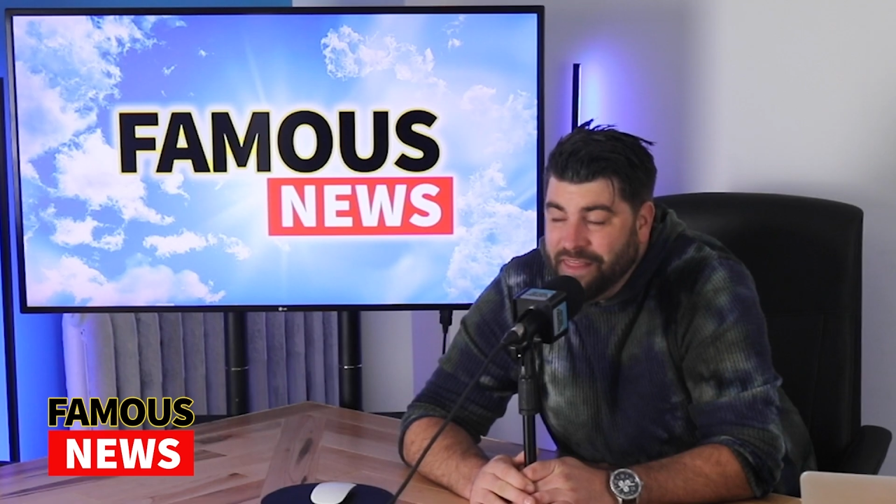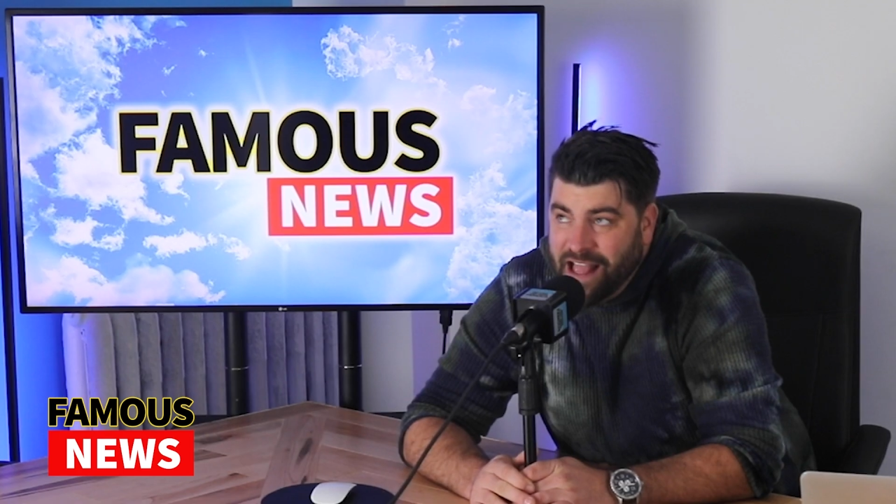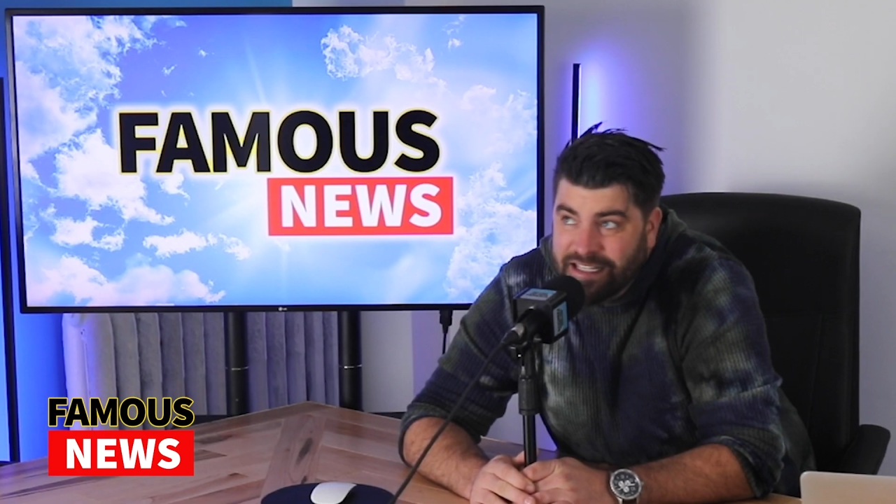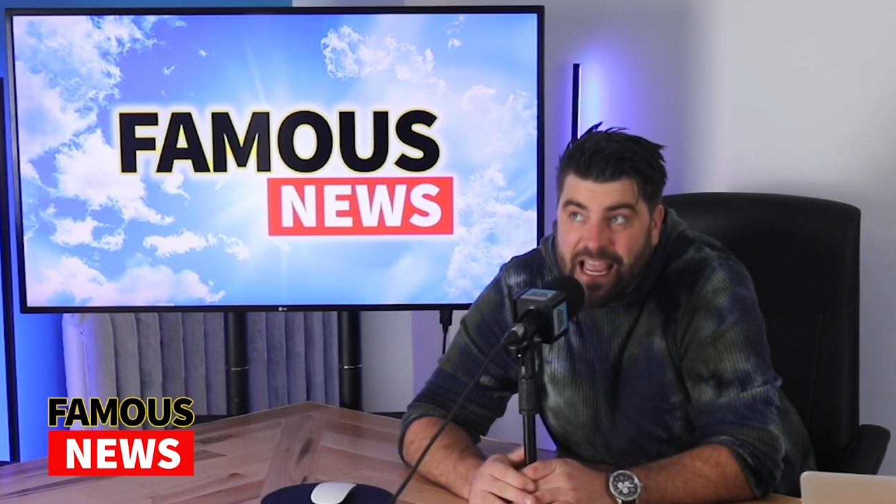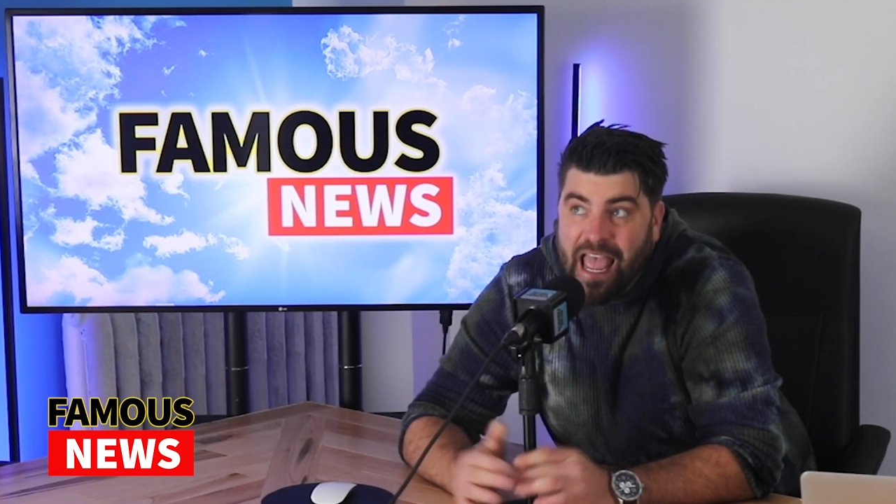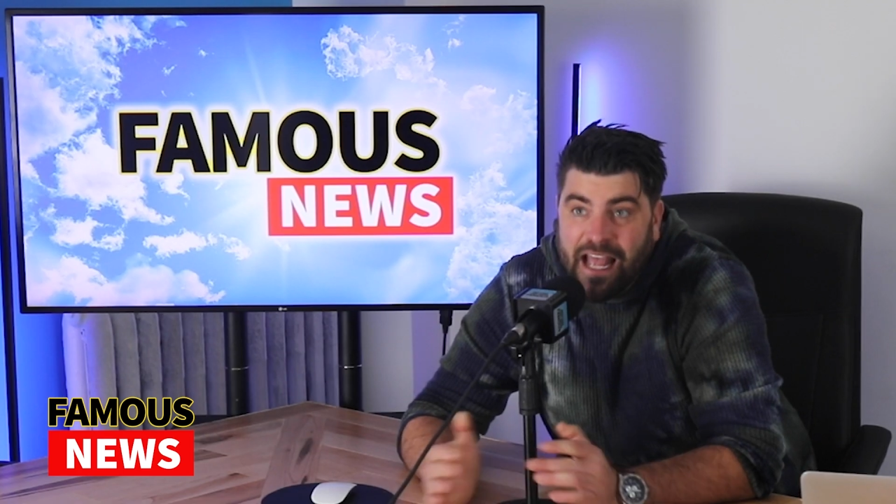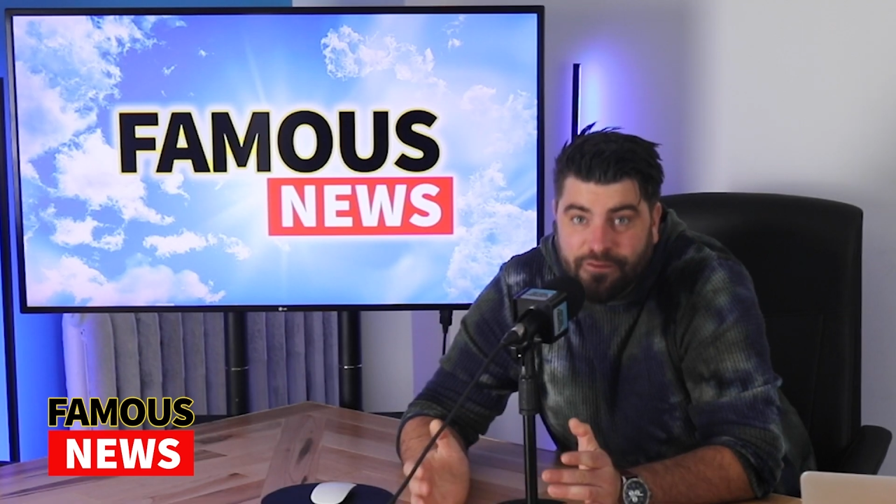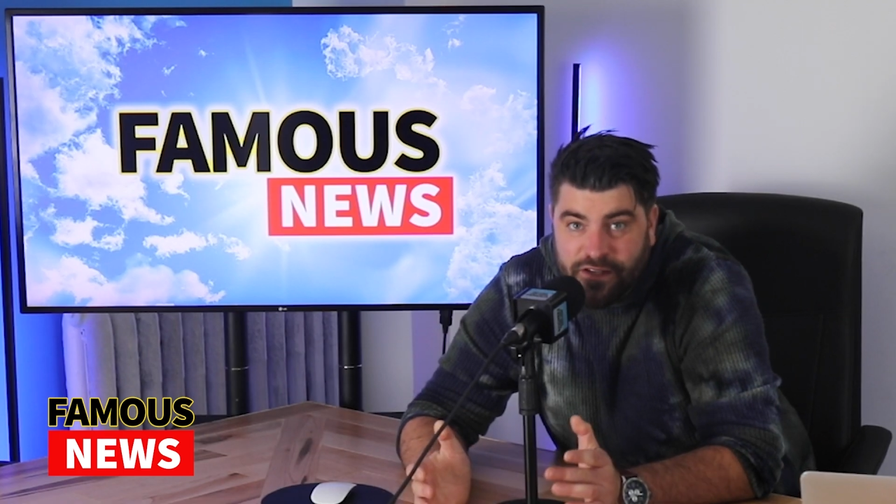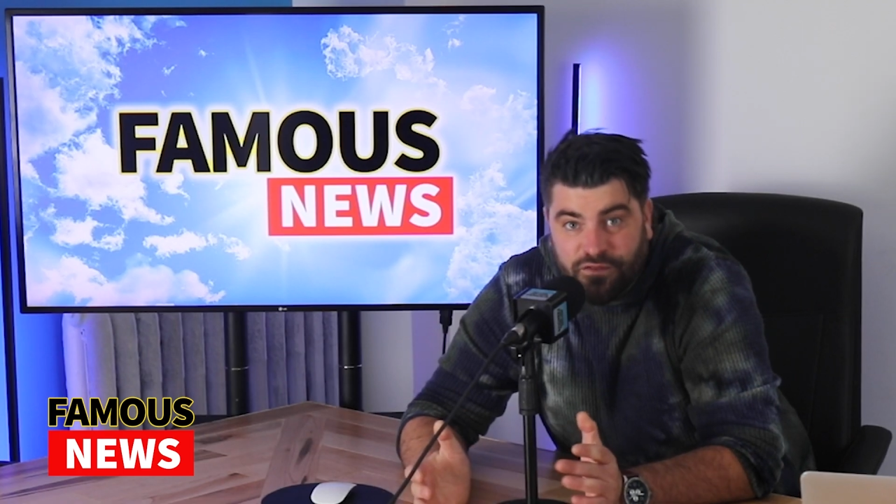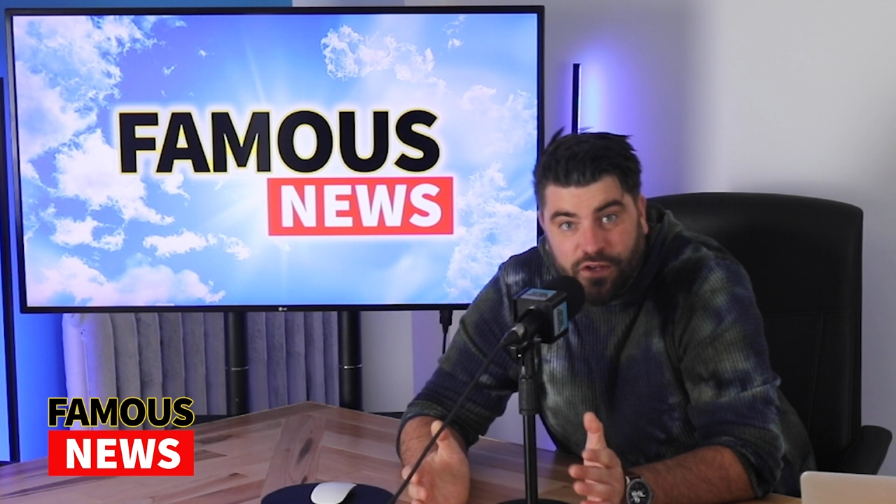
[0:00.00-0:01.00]
and that's ahead
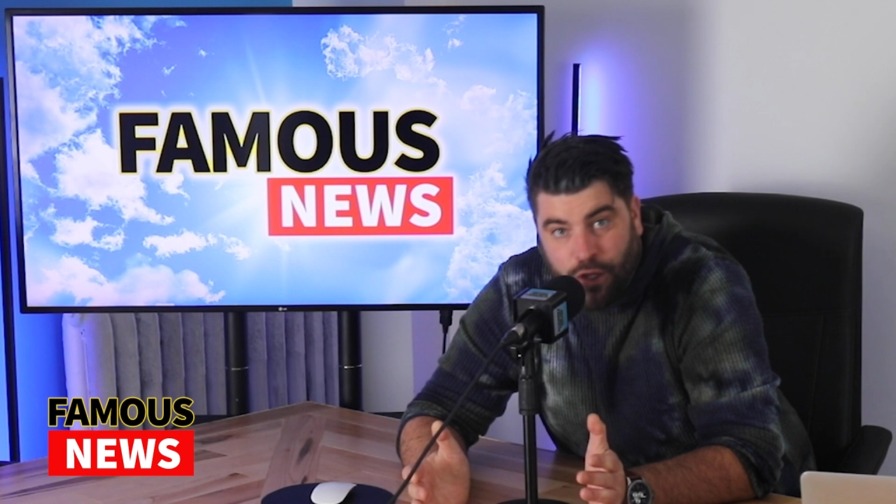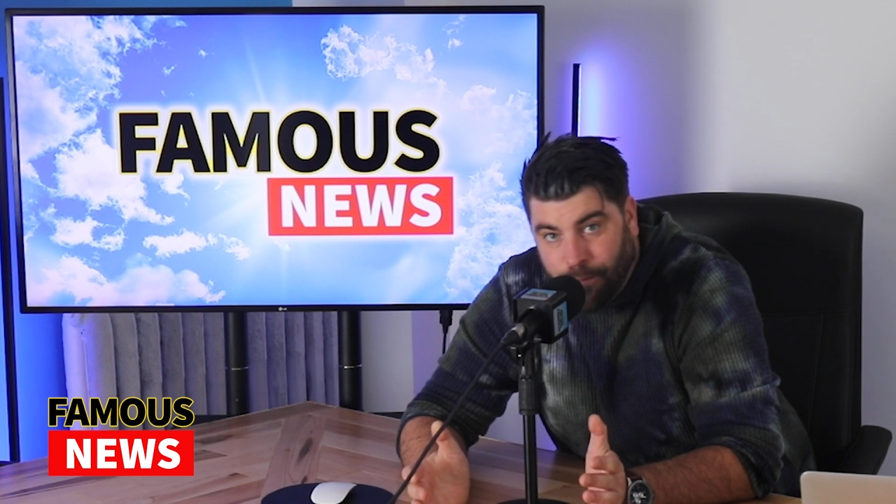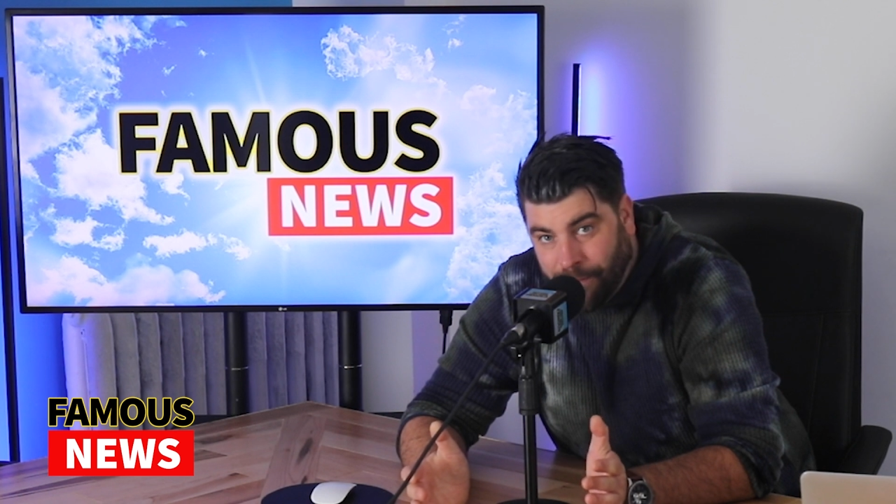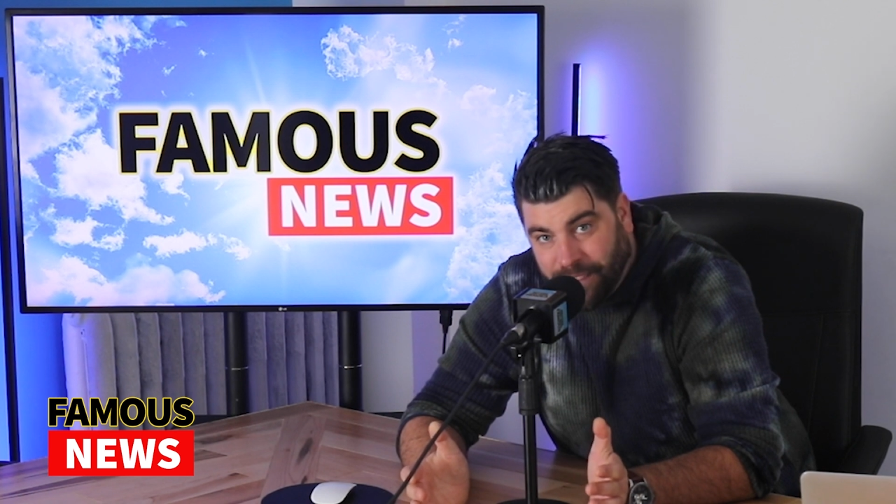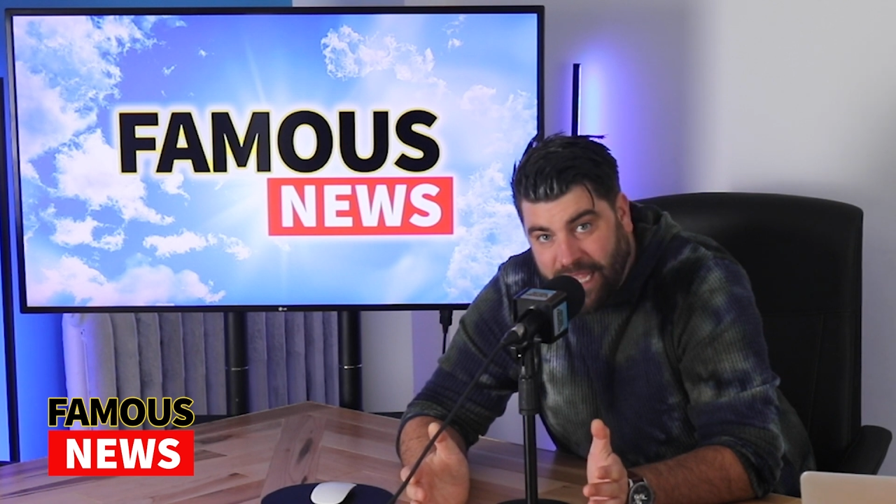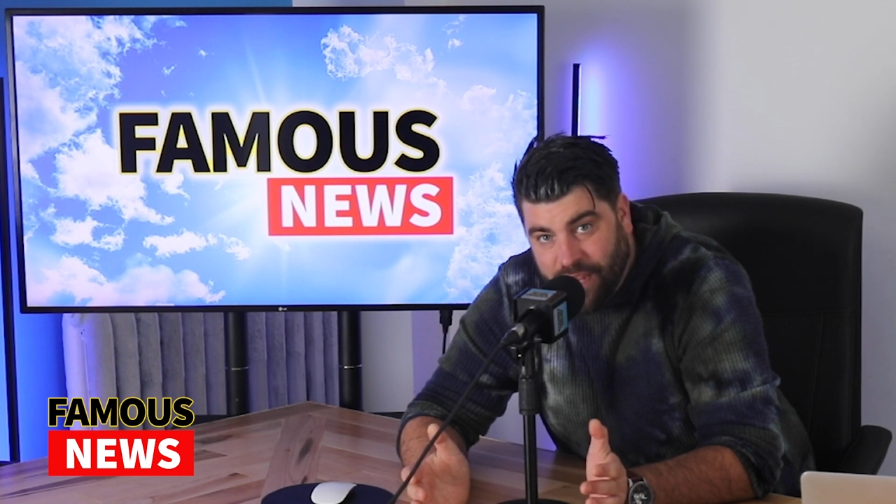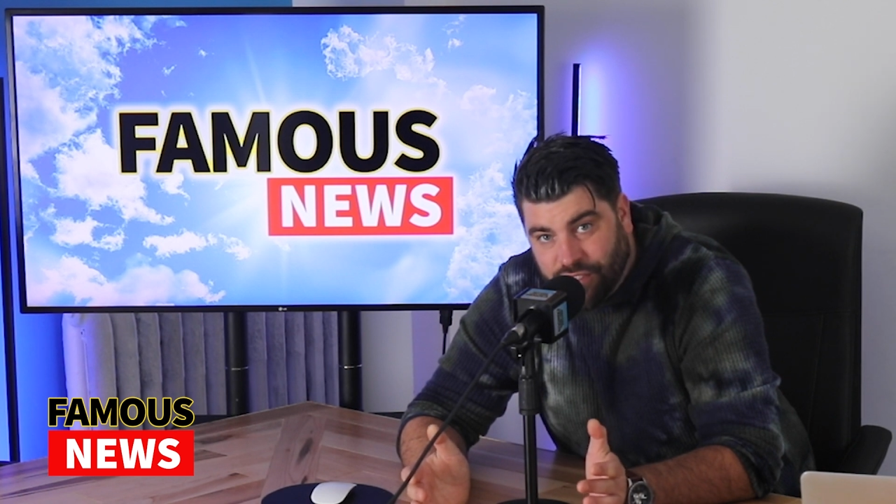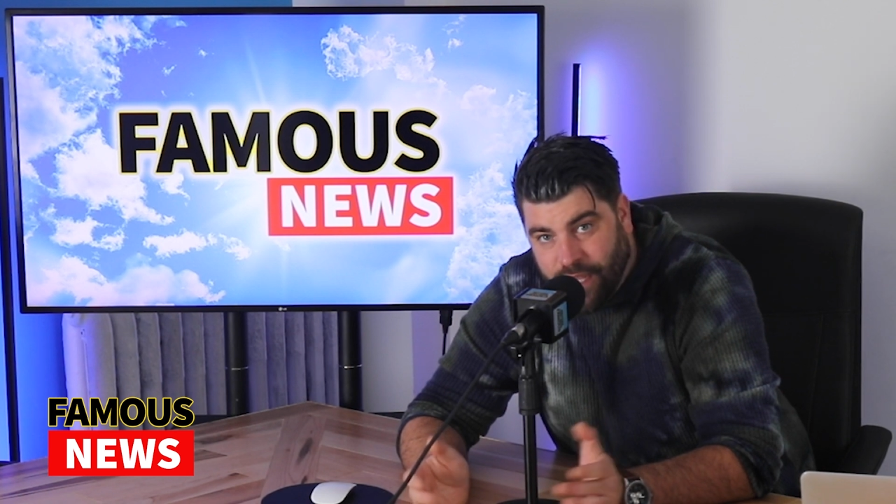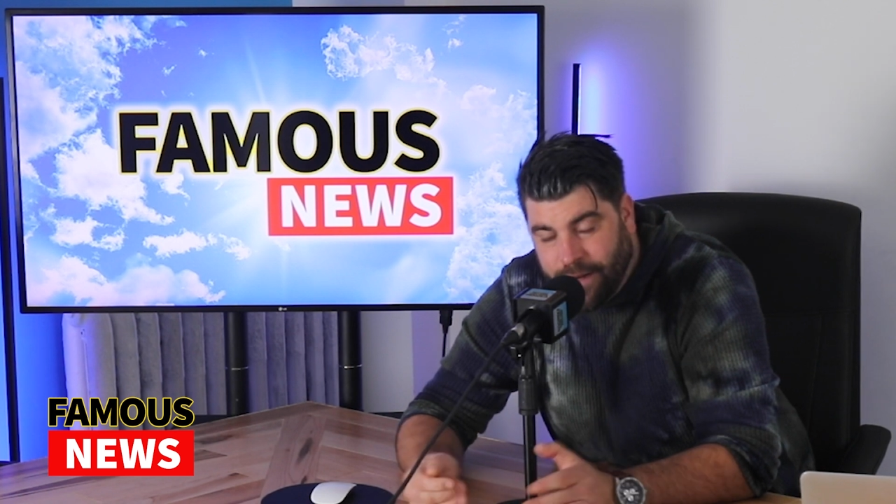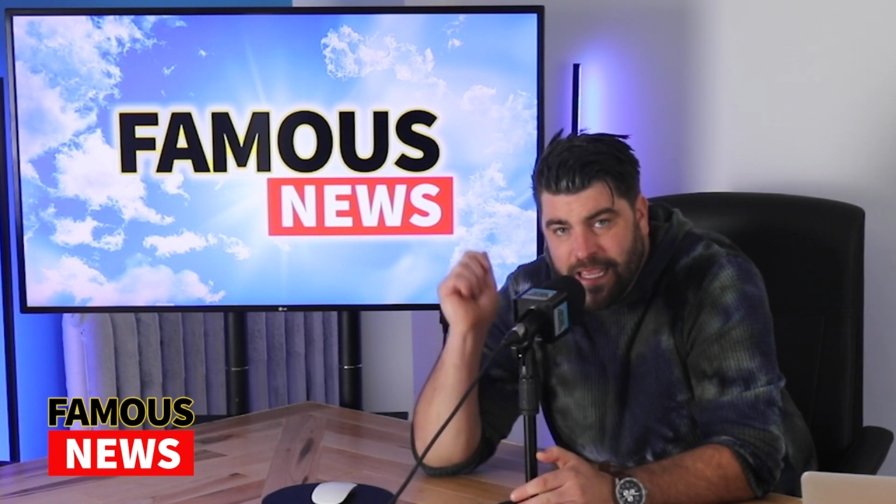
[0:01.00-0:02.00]
of his video
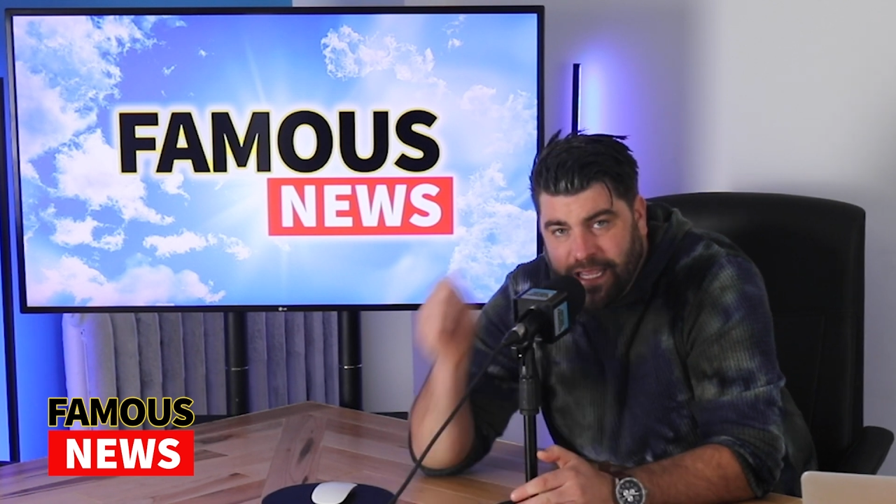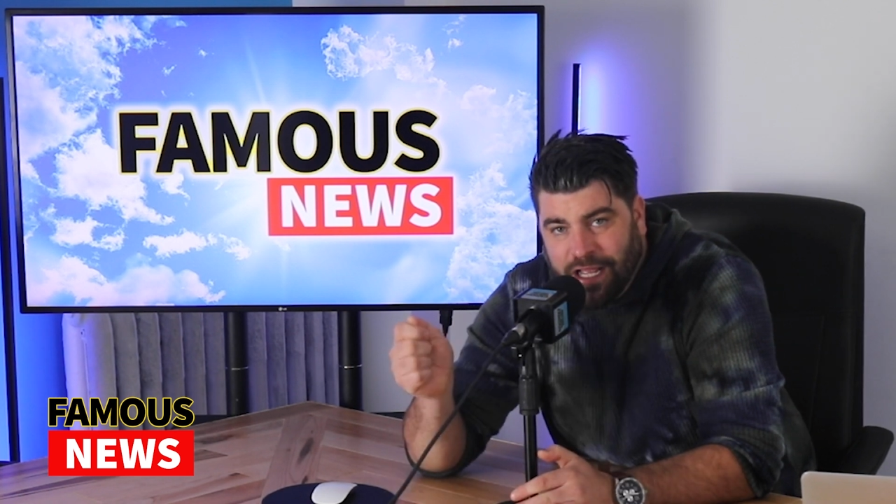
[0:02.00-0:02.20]
publication. He